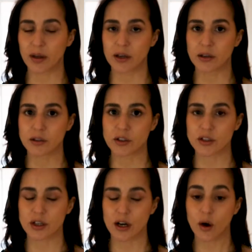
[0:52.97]
and
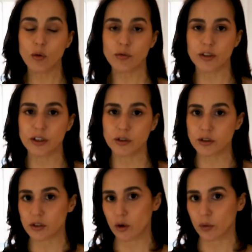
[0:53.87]
hopefully you
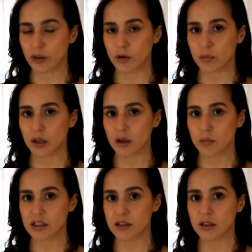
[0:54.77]
can sew it without making a
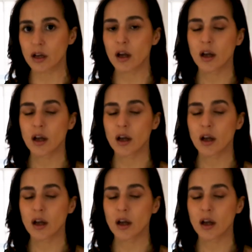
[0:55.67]
muslin.